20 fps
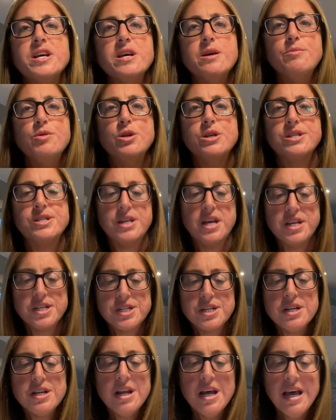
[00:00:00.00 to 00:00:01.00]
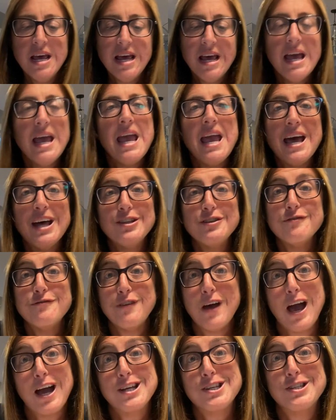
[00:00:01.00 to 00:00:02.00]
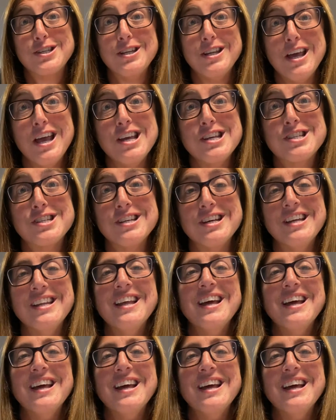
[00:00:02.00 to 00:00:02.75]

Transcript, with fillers: immunization and vaccination.